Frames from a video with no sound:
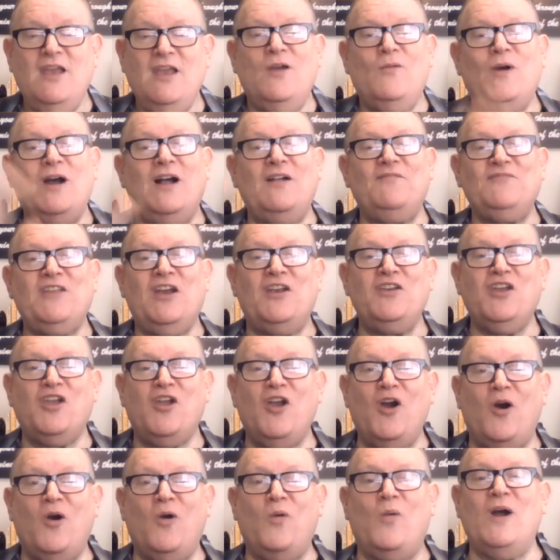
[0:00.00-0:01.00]
Well, there you
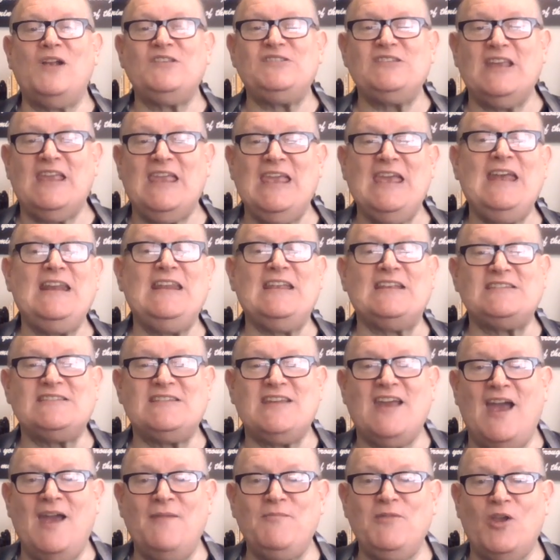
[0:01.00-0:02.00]
go. Once again, it's
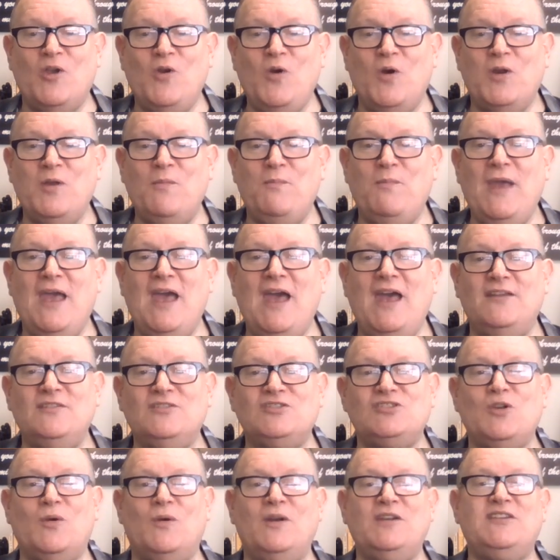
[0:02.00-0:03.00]
time to go to bed. And
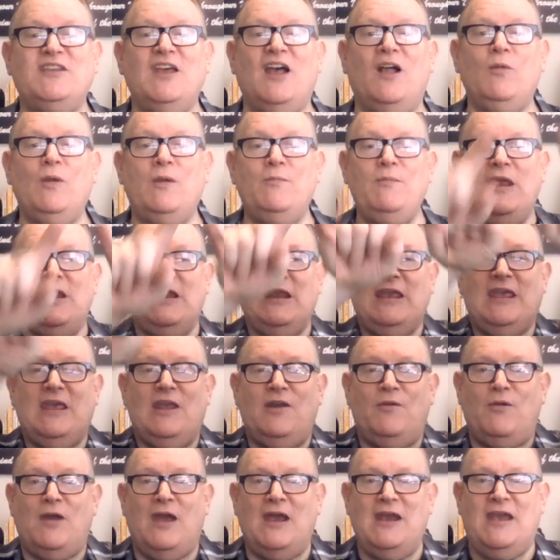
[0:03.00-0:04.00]
so until we meet
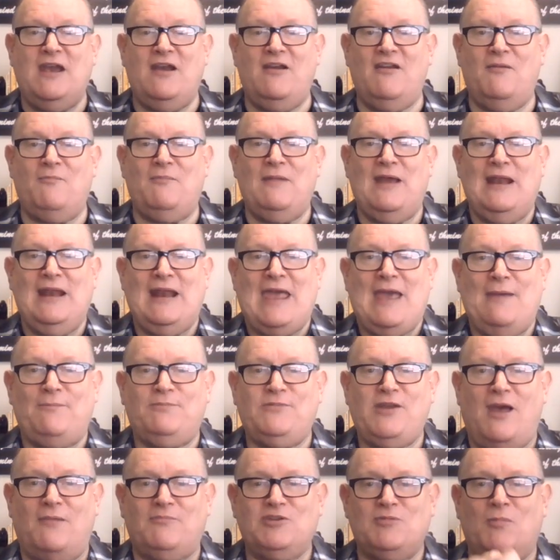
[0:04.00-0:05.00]
again right here at my
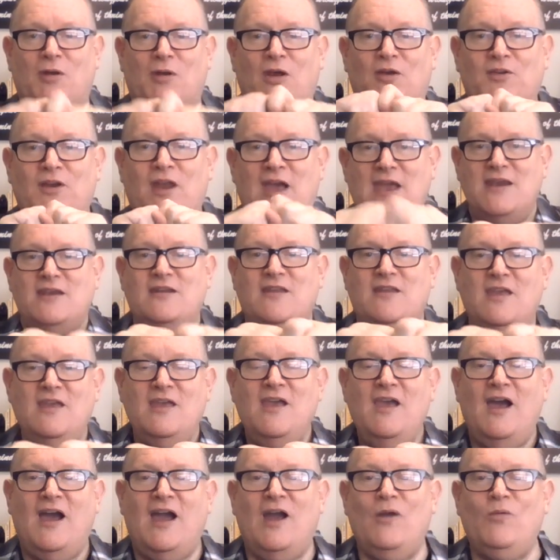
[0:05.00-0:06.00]
laptop tomorrow night,
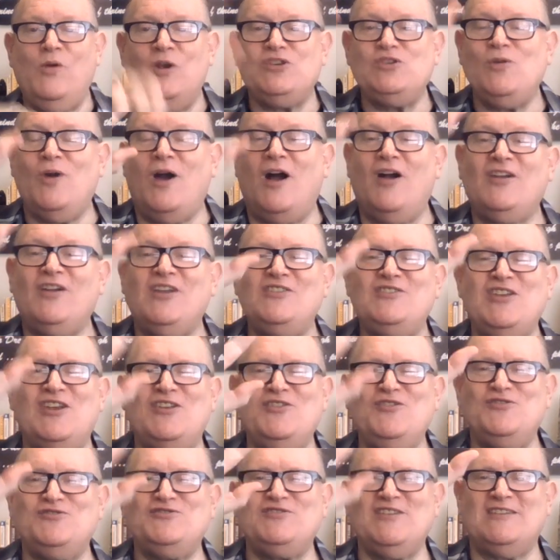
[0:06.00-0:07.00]
I wish you all
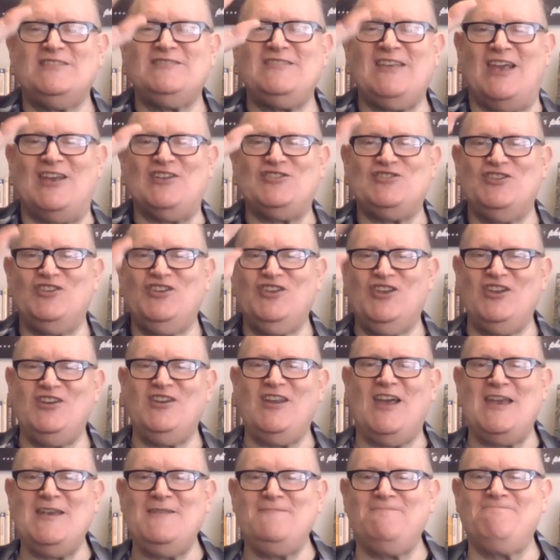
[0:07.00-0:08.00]
continued success. Good
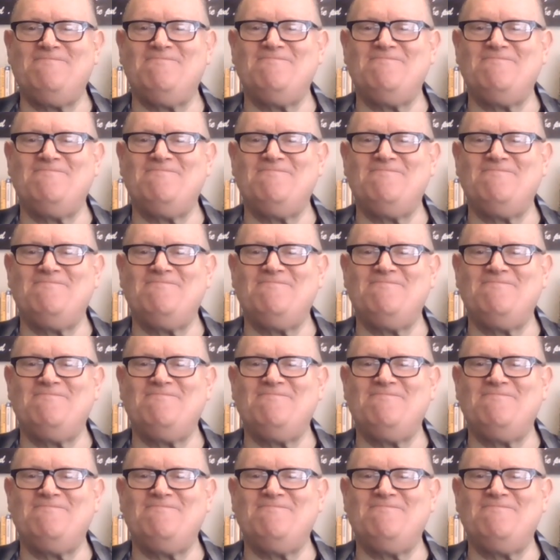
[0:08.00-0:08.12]
night.